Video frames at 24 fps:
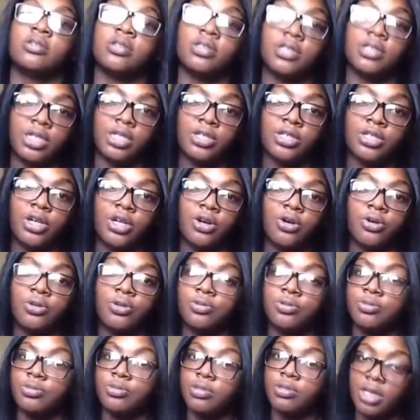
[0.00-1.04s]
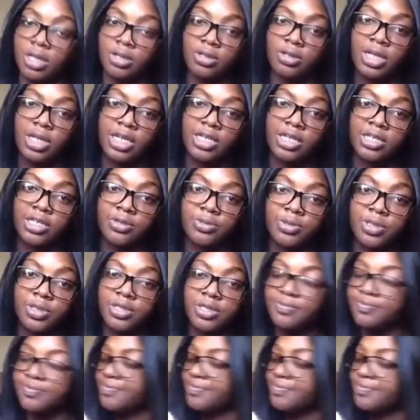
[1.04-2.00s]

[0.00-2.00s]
there you go, now you gotta deal with it.